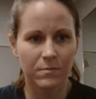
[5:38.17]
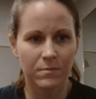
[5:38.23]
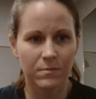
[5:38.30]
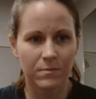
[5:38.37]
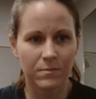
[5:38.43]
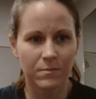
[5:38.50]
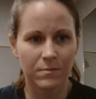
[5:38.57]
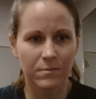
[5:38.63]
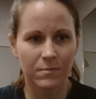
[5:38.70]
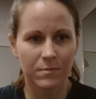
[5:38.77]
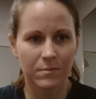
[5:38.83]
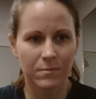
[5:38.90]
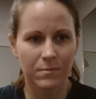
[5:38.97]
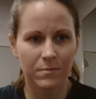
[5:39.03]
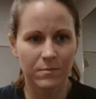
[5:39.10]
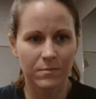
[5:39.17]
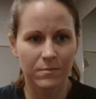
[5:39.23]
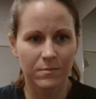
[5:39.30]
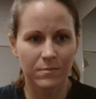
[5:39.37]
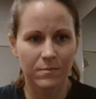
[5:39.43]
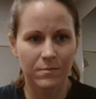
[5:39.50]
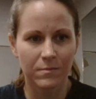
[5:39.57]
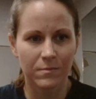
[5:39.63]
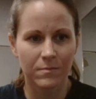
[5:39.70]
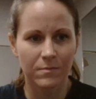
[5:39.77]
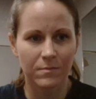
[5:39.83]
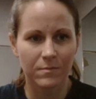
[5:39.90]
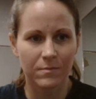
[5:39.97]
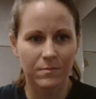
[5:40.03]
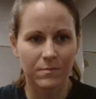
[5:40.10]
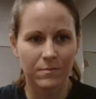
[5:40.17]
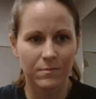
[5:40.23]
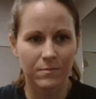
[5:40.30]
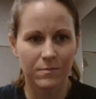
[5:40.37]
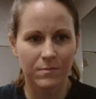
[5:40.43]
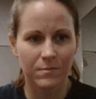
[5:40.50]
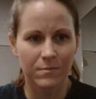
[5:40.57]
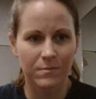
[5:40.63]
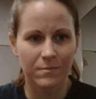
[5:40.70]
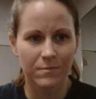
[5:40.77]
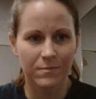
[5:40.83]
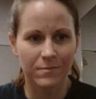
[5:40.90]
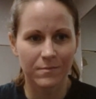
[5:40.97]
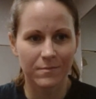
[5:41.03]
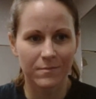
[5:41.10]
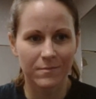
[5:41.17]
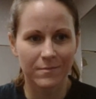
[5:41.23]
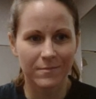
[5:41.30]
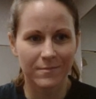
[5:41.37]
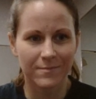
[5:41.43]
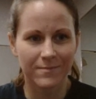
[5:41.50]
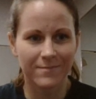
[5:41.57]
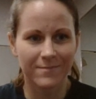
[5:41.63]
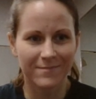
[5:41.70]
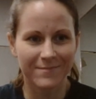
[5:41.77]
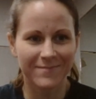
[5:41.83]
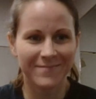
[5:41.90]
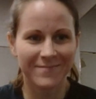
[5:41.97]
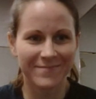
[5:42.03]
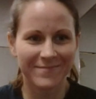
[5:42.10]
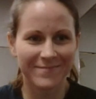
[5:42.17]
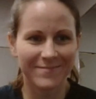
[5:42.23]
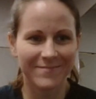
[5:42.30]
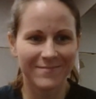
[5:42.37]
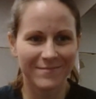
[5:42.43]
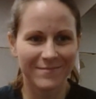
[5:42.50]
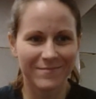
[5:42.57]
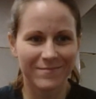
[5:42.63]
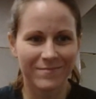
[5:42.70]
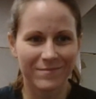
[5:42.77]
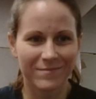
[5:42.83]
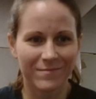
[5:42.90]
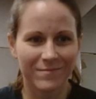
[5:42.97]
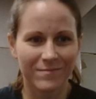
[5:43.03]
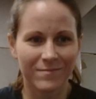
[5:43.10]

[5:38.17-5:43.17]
(not speaking)